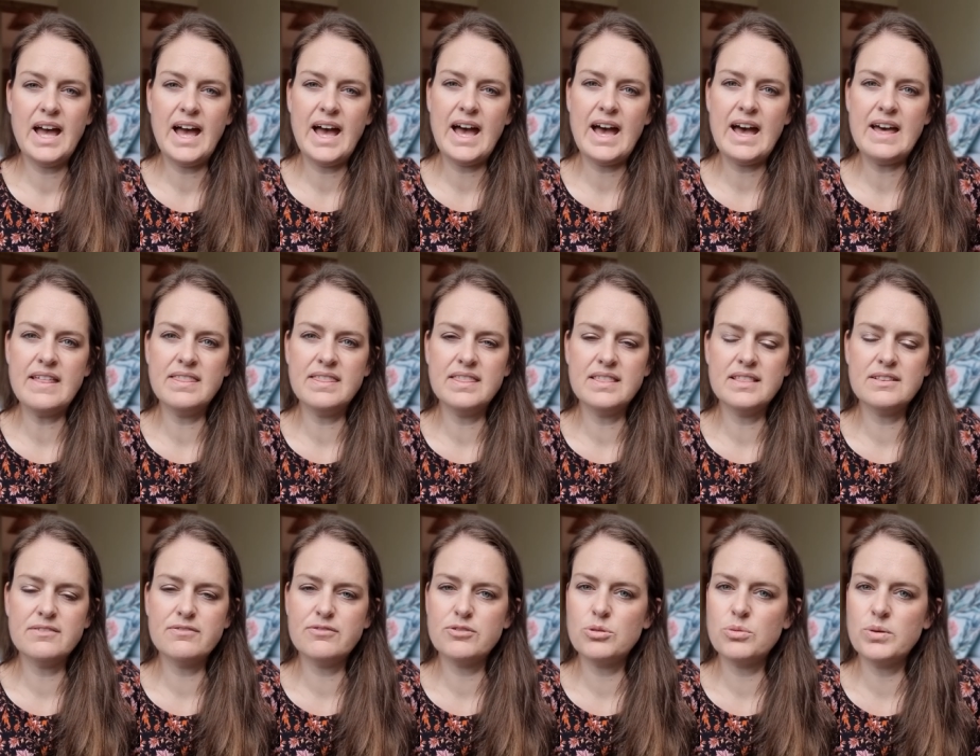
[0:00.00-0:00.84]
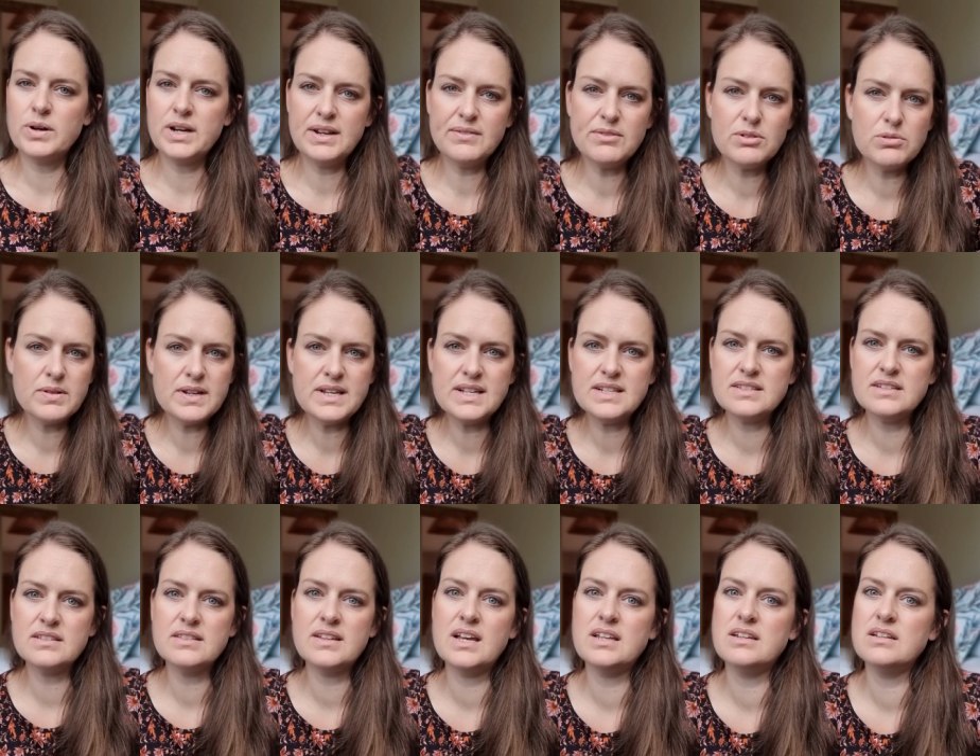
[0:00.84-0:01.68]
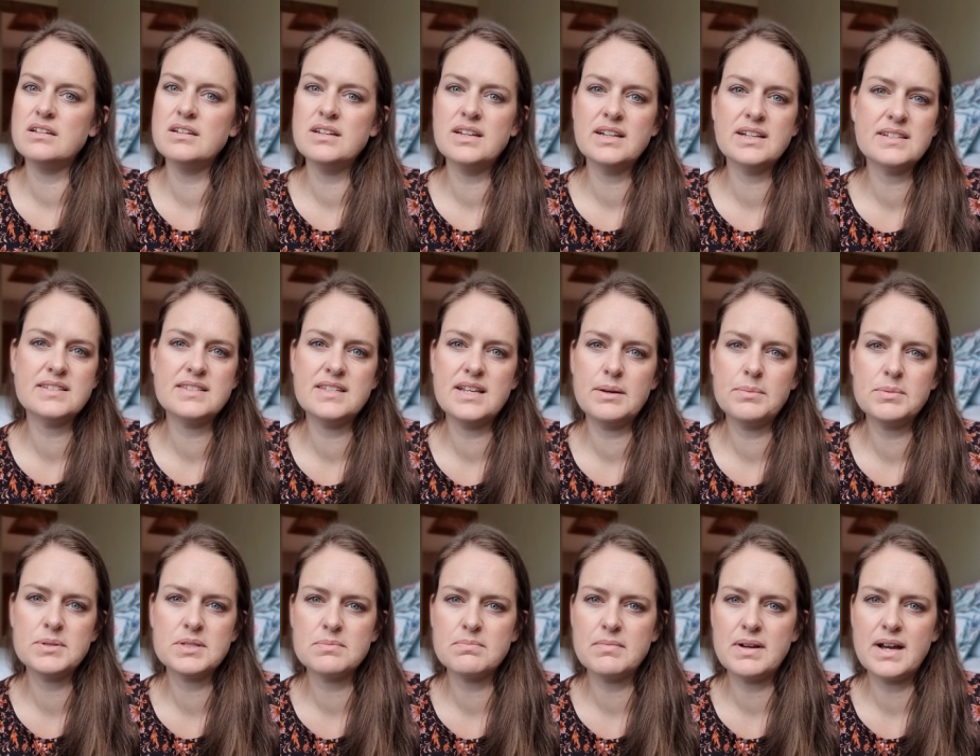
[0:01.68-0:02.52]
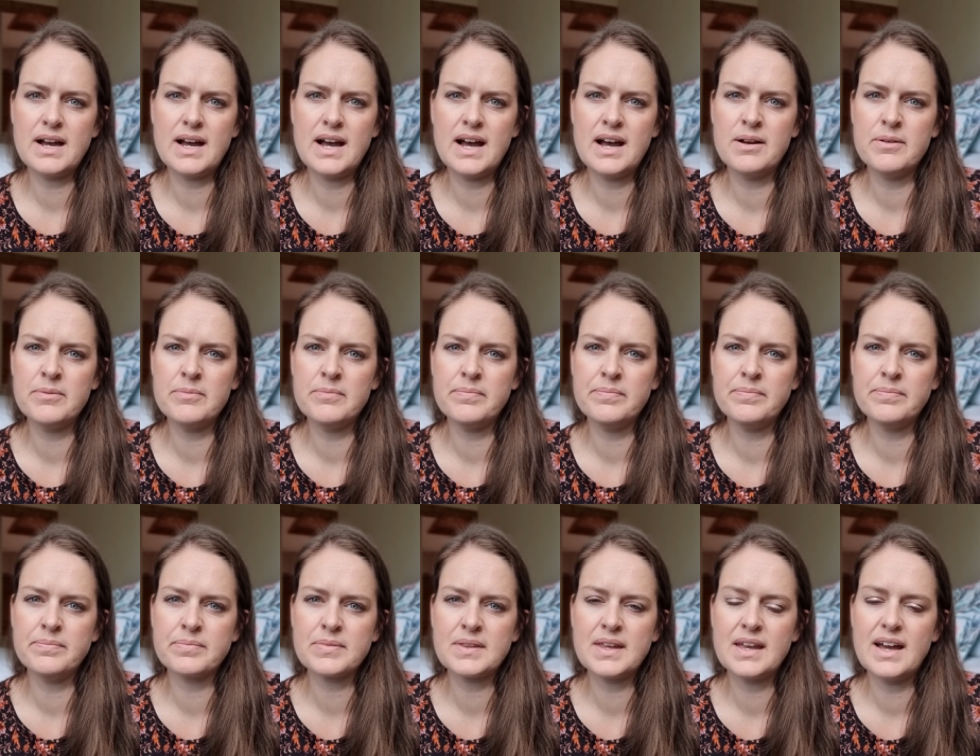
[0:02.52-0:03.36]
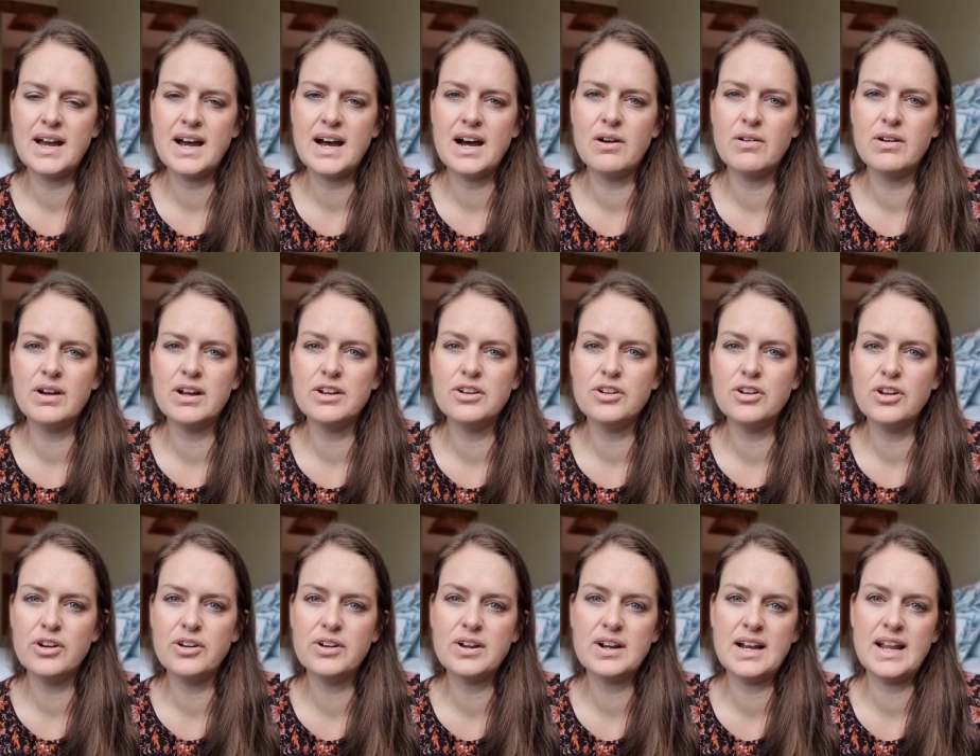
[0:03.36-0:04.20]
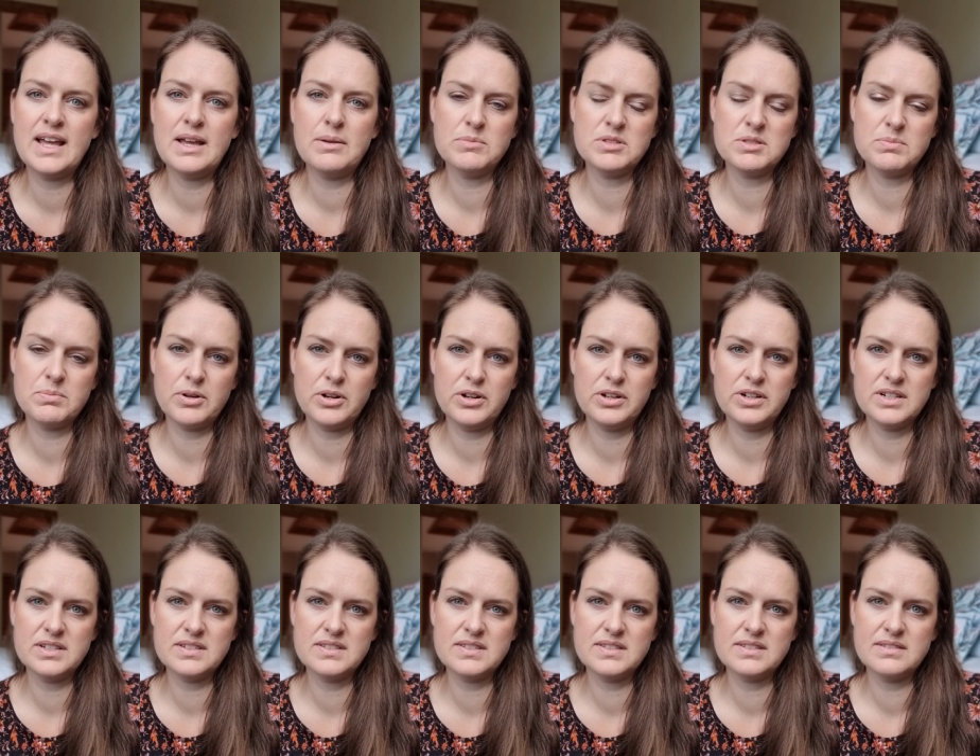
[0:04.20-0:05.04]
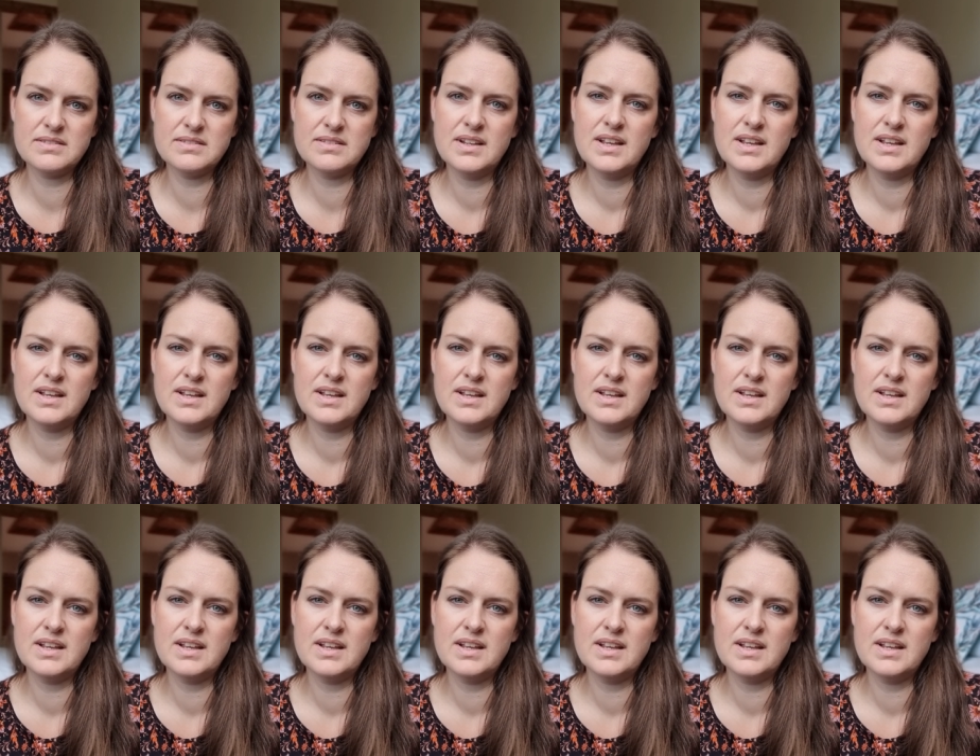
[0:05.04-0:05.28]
And for whatever reason, they didn't accept um, our no claims bonus